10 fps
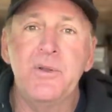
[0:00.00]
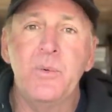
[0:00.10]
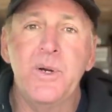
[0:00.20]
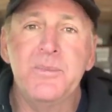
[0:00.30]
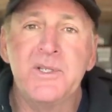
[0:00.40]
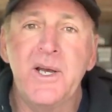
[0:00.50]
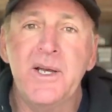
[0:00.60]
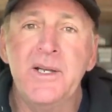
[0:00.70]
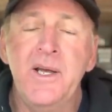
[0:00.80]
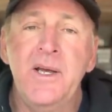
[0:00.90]
the
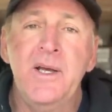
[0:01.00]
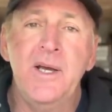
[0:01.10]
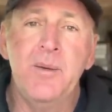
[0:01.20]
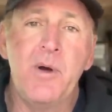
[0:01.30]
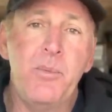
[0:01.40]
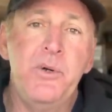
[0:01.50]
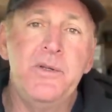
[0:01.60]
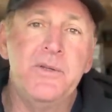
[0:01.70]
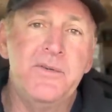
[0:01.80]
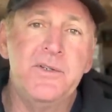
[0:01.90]
website. I'll
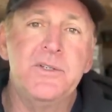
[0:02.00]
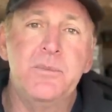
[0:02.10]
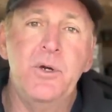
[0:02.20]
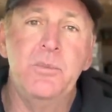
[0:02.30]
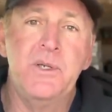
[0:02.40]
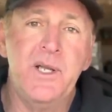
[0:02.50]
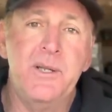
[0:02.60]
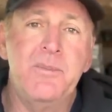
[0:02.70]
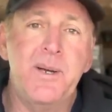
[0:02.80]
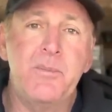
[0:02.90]
put the Fish the Moment lake map